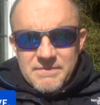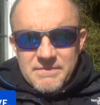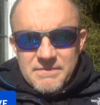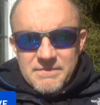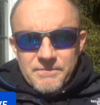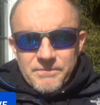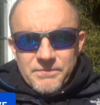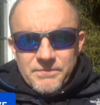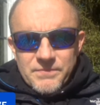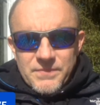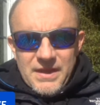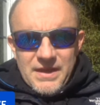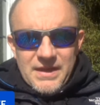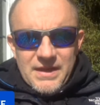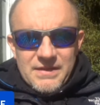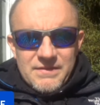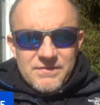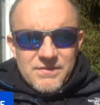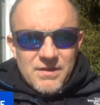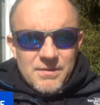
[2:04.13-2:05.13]
it,
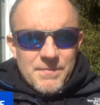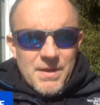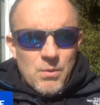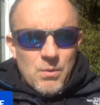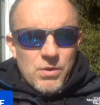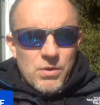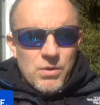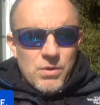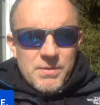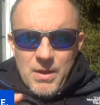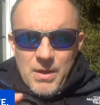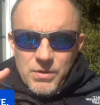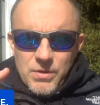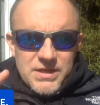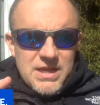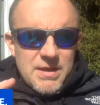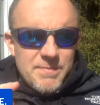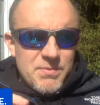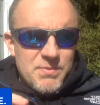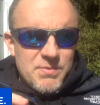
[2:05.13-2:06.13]
and I want
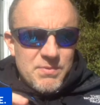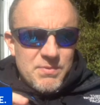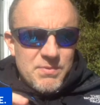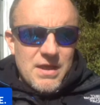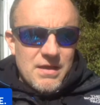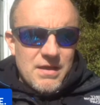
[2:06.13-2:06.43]
to keep you